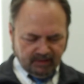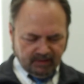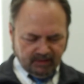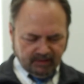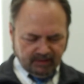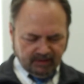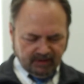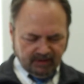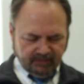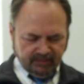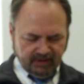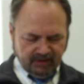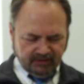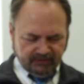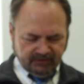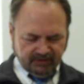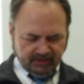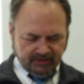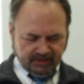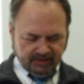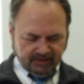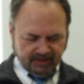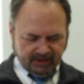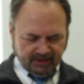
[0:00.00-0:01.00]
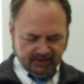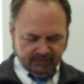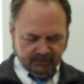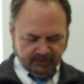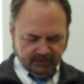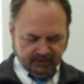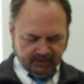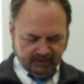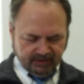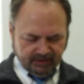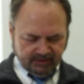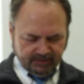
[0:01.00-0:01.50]
They meet in the
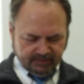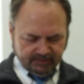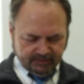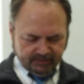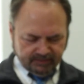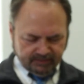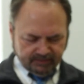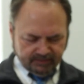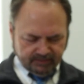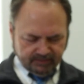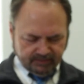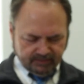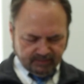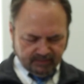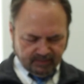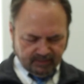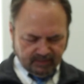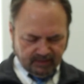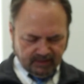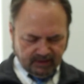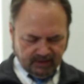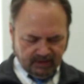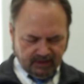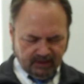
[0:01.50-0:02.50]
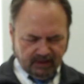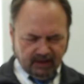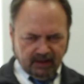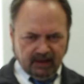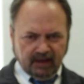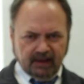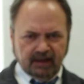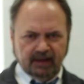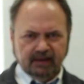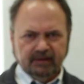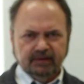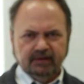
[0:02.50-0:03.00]
library,
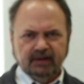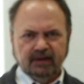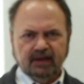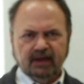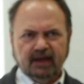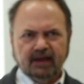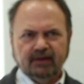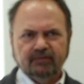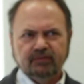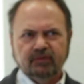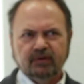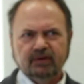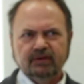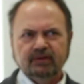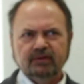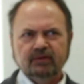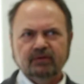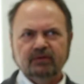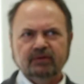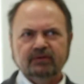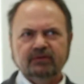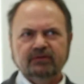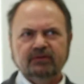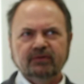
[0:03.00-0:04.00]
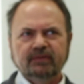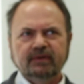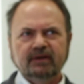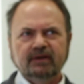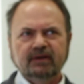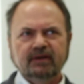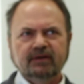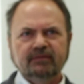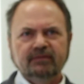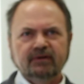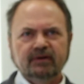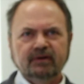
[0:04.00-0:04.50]
and they have what looks to
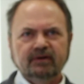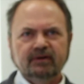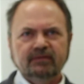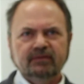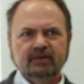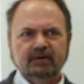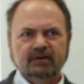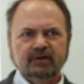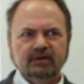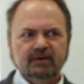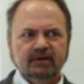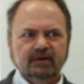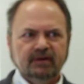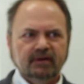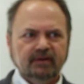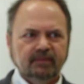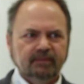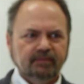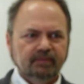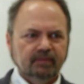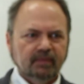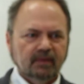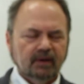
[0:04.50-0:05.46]
be a very, very